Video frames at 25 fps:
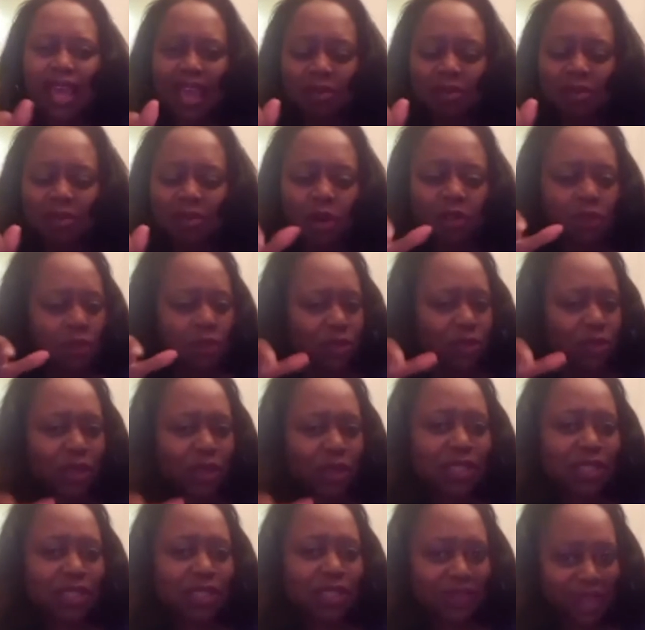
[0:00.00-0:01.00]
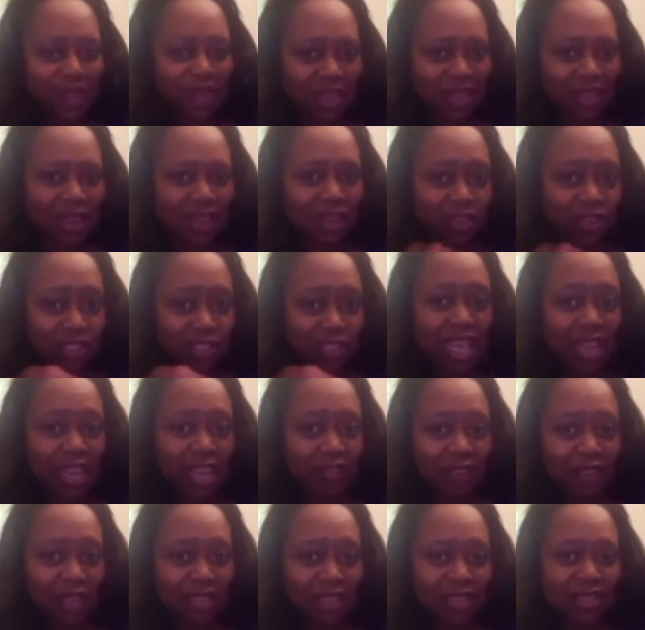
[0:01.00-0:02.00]
And multiple streams of
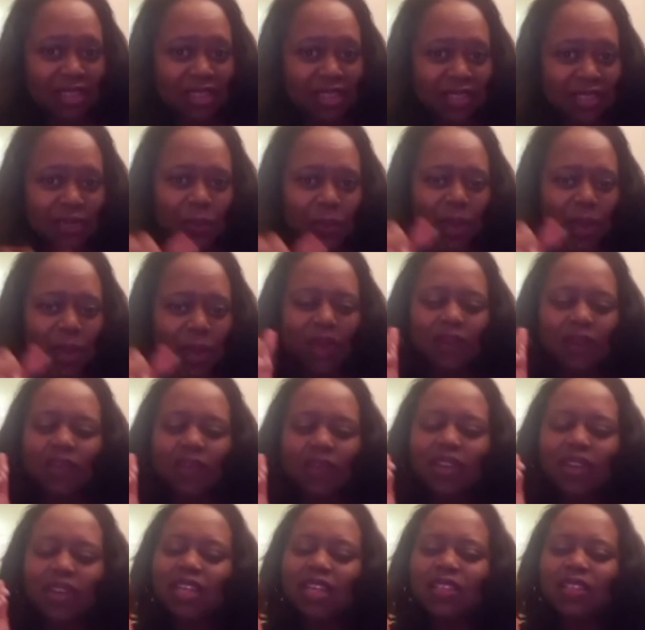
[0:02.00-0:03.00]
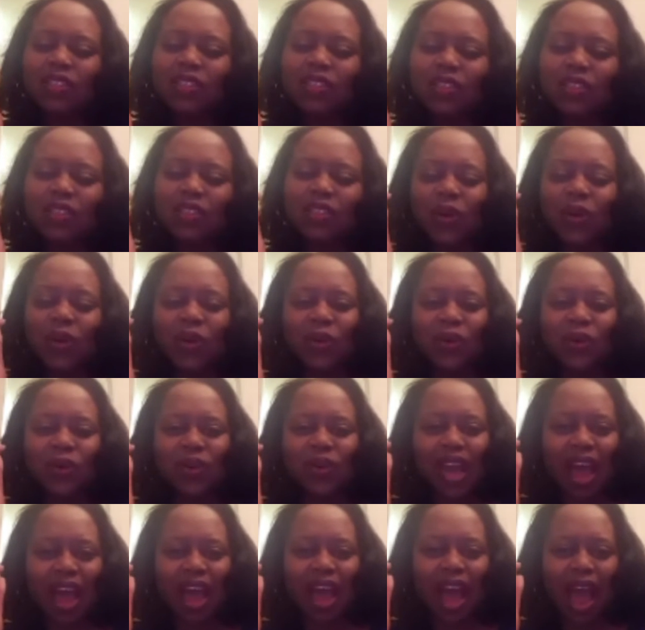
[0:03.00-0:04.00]
savings as well.
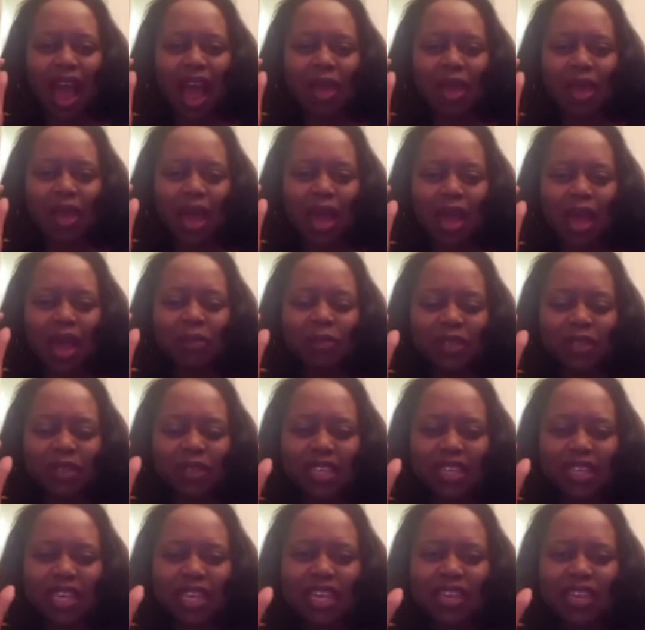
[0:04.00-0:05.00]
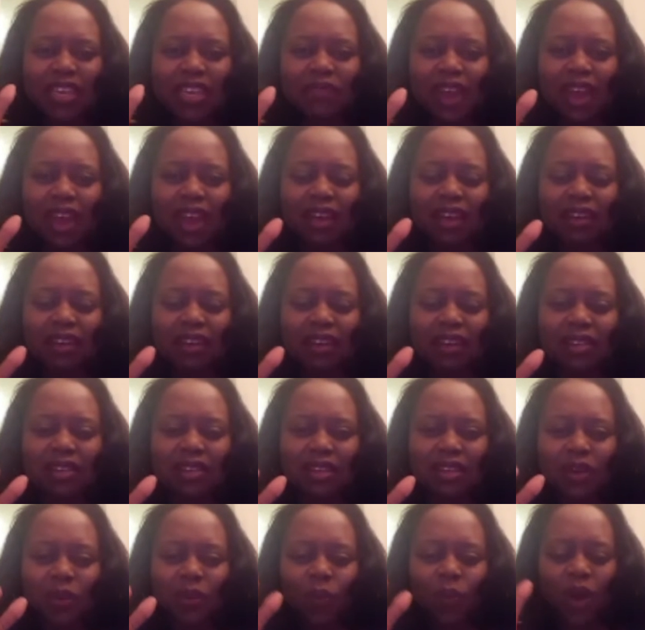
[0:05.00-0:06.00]
So I believe that,
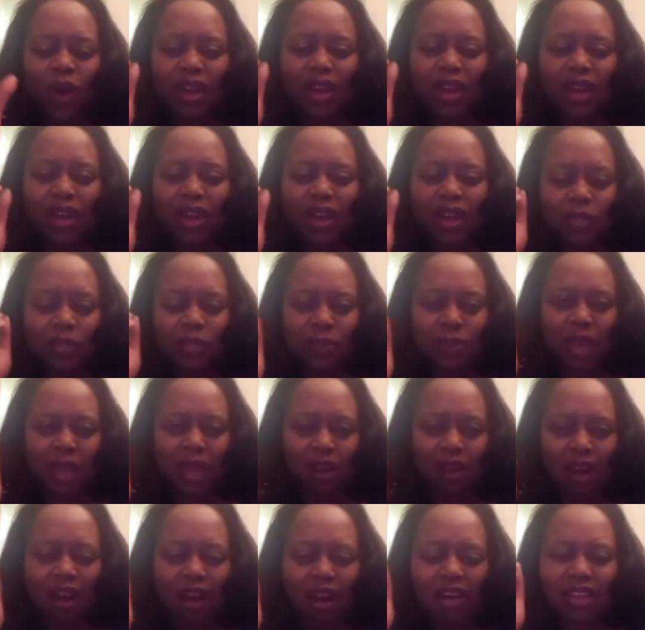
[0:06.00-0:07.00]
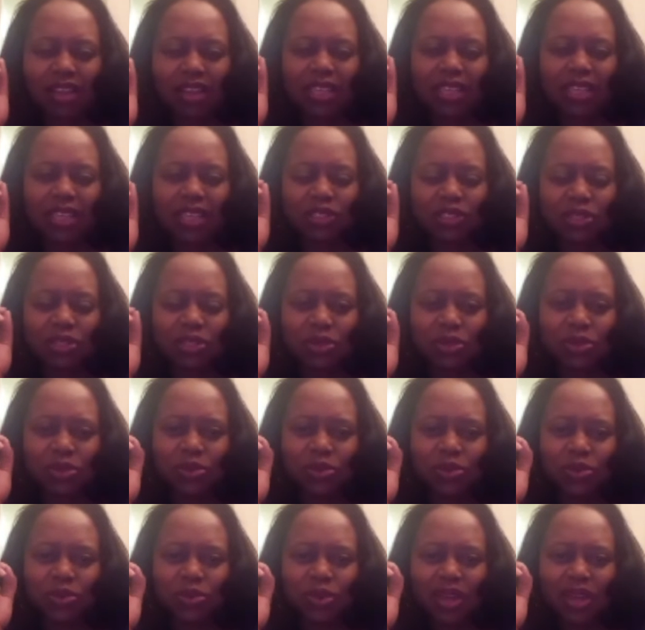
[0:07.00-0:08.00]
one, it was my calling
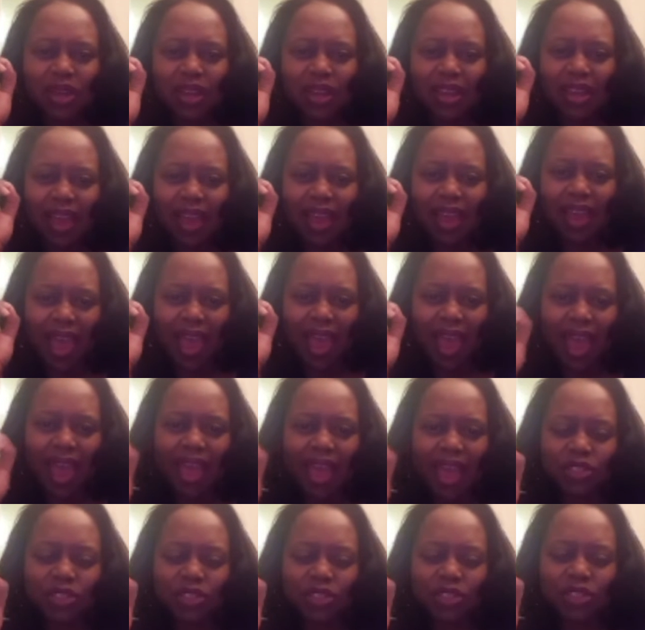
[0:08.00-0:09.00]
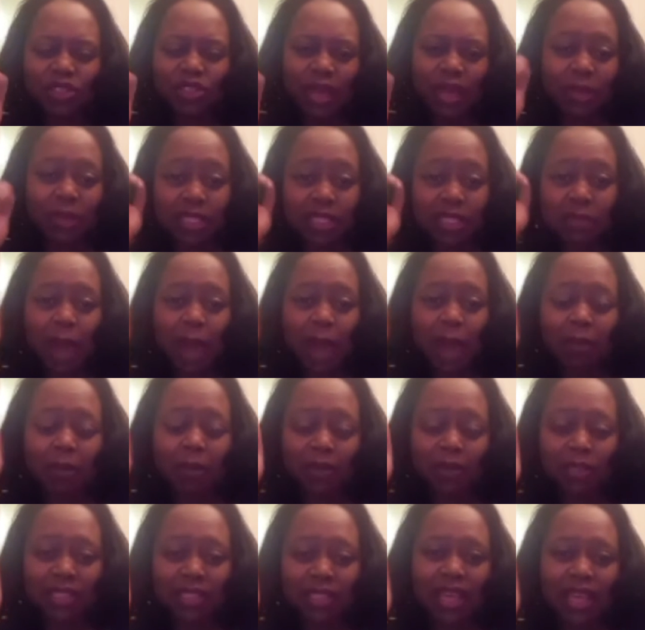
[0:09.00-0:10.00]
to add to that, because the
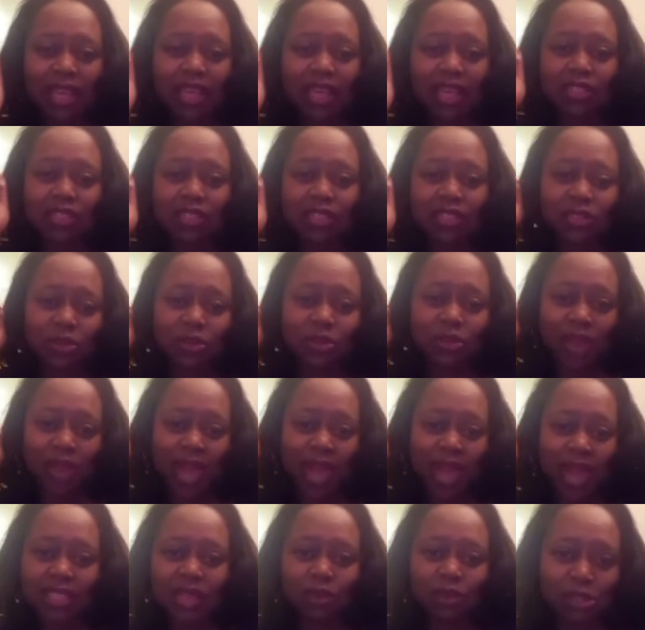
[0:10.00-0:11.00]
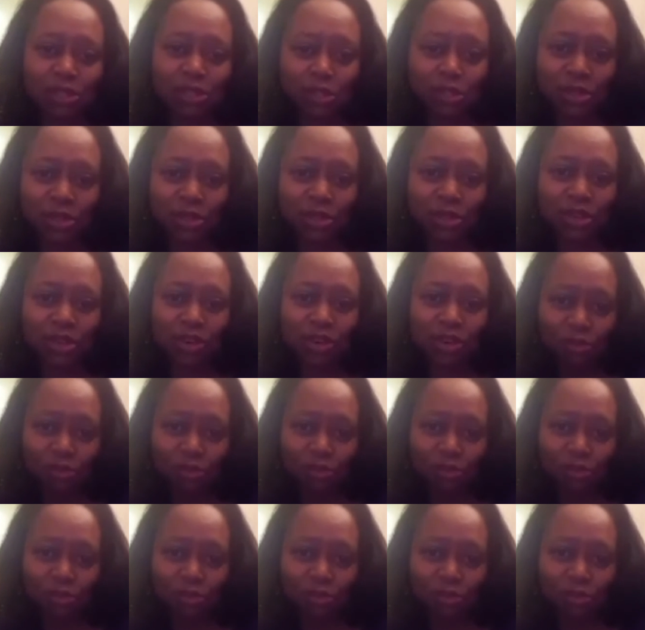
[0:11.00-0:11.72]
Bible says to cast out your